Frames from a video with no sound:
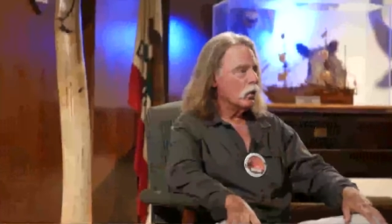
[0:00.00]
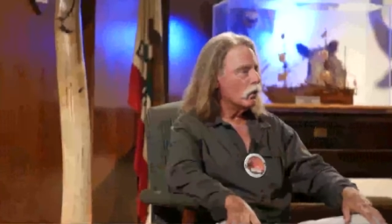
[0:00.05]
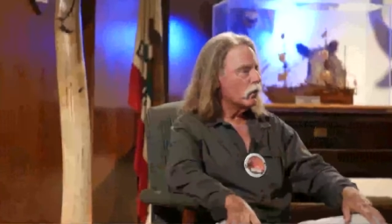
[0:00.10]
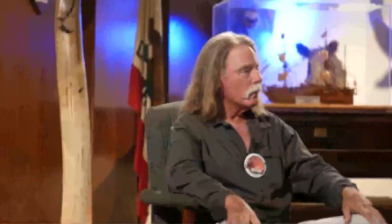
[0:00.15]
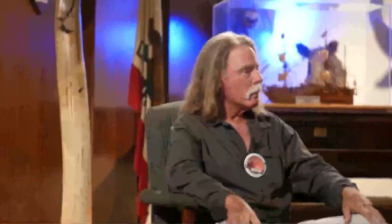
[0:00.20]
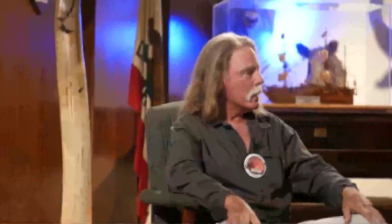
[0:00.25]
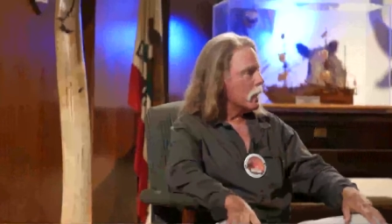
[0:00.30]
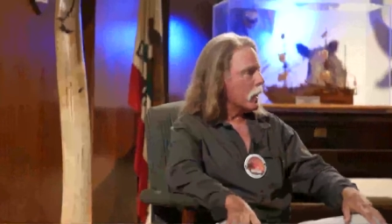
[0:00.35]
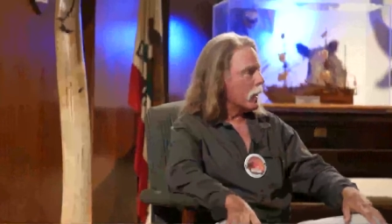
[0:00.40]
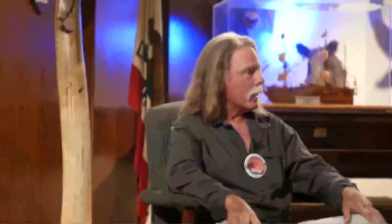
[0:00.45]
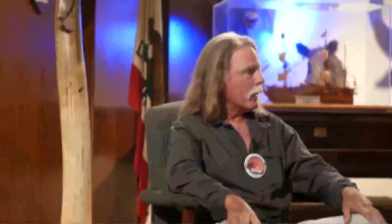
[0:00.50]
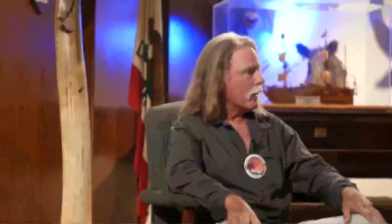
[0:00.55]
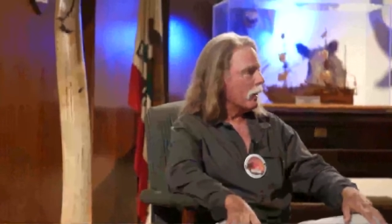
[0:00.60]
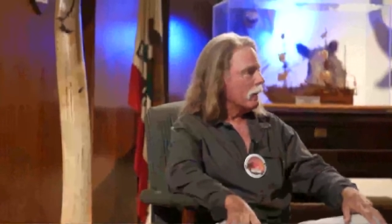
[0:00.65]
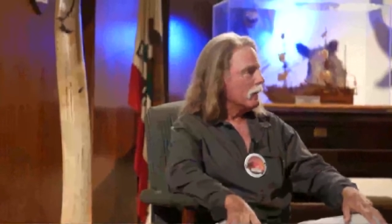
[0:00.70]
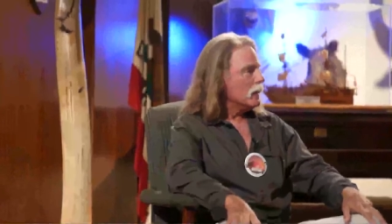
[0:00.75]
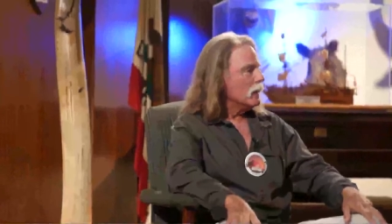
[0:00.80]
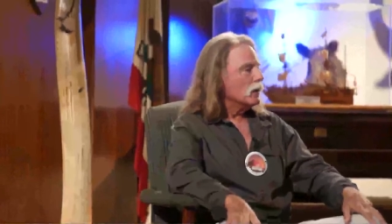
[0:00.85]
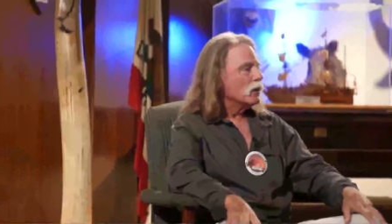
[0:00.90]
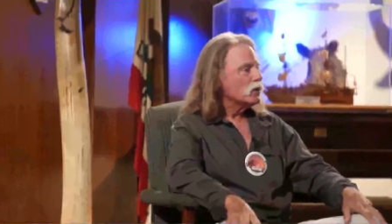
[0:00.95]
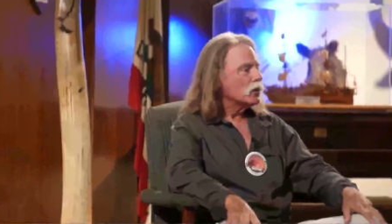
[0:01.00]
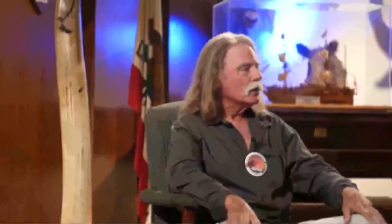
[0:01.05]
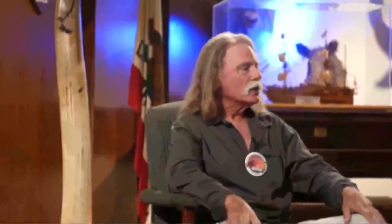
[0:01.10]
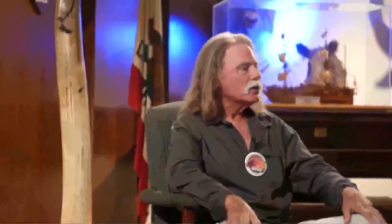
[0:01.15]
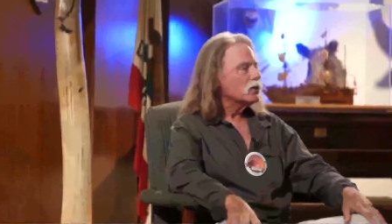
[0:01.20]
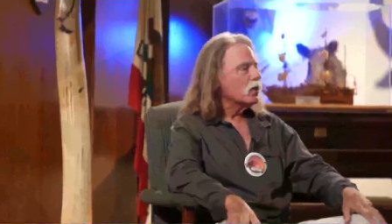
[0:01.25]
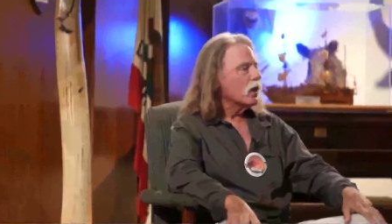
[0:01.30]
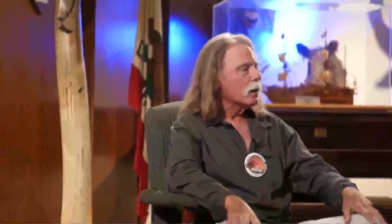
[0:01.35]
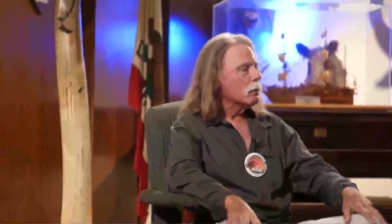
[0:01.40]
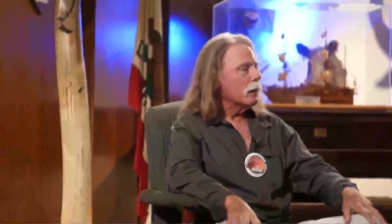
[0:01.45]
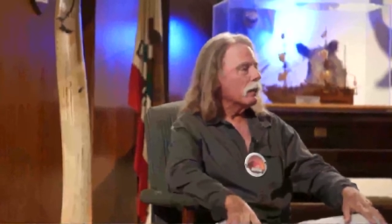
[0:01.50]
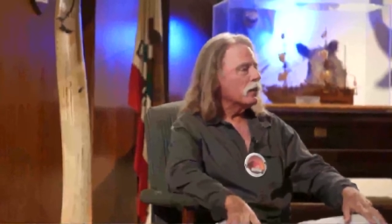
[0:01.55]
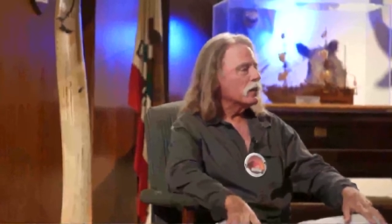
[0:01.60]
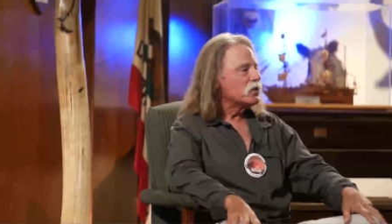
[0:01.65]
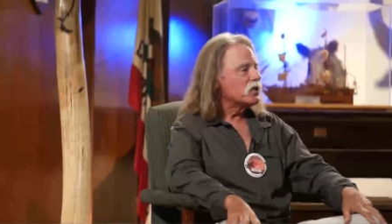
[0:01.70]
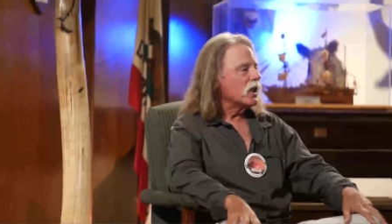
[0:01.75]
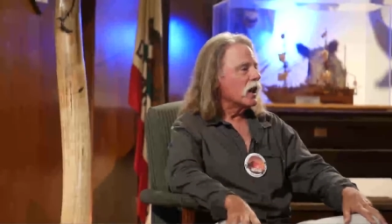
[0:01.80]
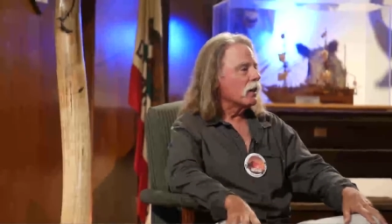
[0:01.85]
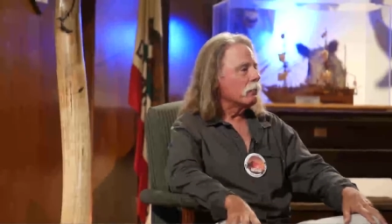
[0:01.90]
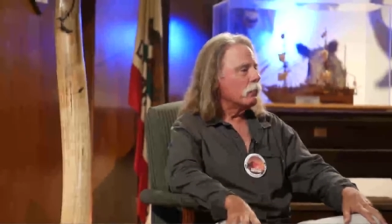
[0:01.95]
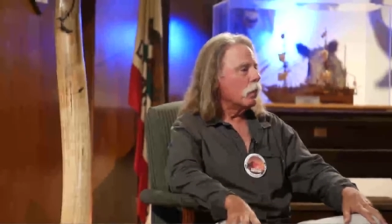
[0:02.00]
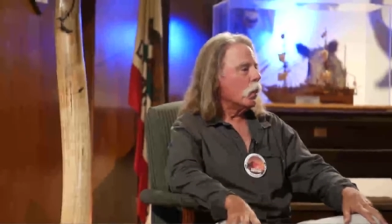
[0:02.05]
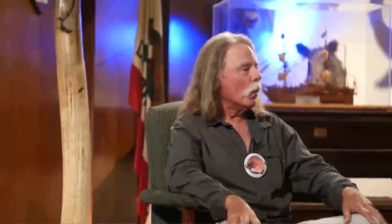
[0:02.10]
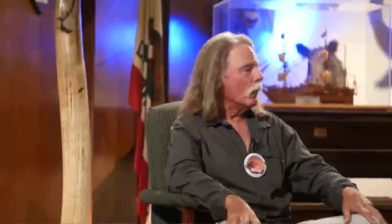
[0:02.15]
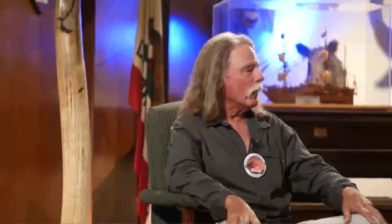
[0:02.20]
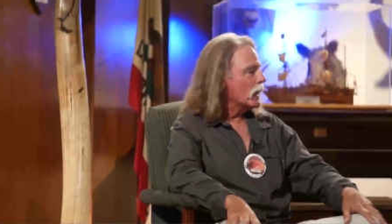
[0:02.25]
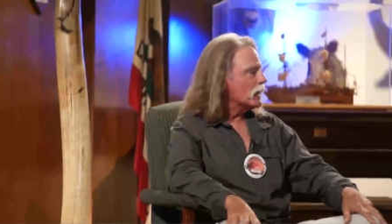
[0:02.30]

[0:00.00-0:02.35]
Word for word: from there? So let's talk about the South Pole.